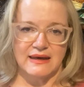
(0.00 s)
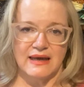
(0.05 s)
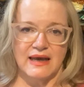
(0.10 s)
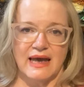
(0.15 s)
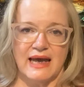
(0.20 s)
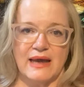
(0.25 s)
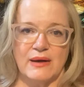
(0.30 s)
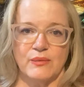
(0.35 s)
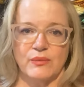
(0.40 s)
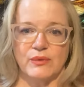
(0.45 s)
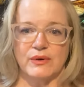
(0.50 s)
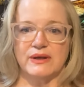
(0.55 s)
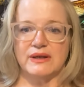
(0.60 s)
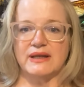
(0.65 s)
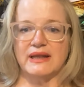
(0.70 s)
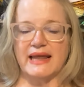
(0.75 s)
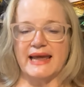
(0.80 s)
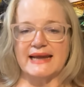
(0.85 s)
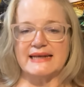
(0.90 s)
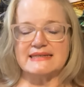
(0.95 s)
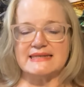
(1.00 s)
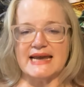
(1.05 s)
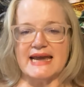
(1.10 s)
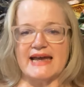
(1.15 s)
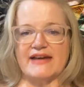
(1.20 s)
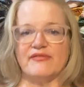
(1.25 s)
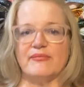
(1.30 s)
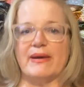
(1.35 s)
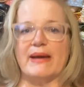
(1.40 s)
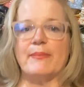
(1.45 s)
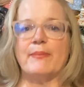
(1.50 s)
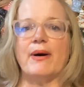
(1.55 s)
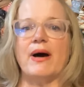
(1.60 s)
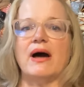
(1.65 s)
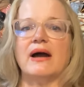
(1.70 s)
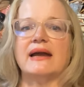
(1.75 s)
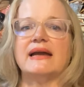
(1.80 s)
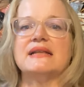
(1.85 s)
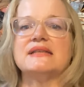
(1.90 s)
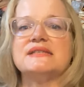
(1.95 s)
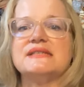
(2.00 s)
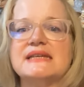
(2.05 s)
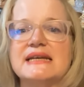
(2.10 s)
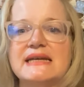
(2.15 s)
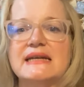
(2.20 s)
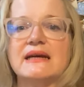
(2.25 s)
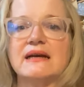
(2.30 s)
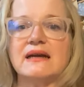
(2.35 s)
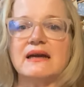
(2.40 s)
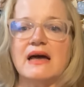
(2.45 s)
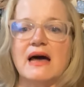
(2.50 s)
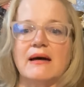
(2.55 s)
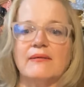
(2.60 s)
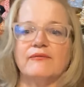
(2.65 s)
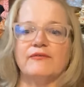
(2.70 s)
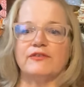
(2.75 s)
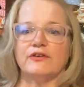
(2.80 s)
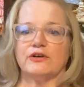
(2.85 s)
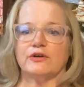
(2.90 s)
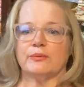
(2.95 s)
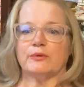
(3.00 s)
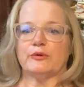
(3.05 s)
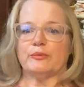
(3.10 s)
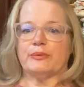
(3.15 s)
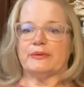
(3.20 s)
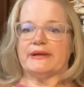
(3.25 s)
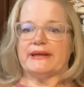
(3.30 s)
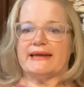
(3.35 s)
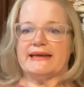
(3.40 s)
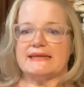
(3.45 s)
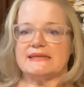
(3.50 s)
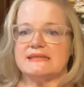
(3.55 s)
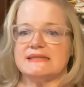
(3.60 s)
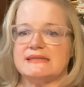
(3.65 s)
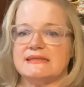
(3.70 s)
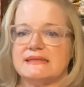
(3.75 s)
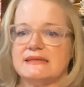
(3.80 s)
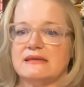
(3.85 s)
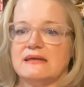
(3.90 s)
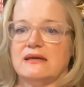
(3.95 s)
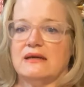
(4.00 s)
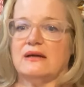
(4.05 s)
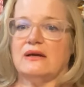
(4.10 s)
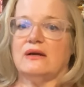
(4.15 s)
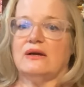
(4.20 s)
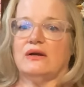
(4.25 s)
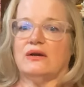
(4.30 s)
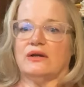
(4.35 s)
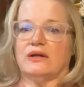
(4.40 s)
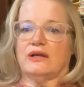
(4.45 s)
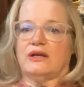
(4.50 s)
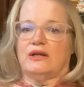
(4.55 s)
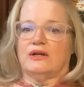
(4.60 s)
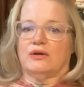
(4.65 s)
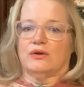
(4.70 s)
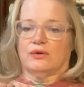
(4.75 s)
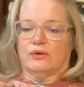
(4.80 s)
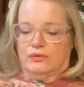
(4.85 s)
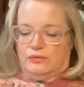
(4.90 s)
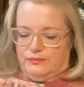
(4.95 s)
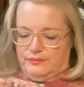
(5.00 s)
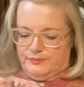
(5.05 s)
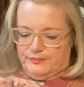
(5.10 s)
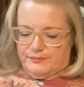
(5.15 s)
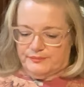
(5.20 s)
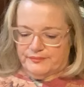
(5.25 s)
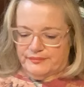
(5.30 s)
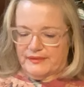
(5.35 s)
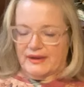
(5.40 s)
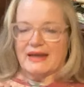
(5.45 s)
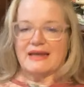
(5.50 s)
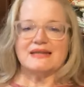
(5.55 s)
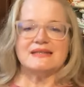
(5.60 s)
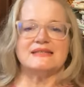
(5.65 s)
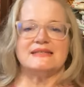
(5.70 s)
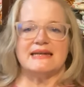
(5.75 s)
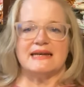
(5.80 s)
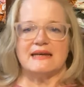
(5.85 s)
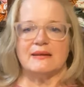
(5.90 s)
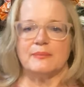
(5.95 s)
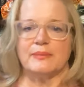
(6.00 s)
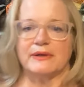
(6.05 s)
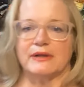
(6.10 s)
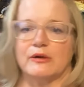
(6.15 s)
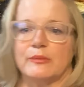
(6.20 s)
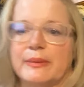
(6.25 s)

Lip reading: I would like to have my pockets in a comfortable place. You know, I gotta stand up a little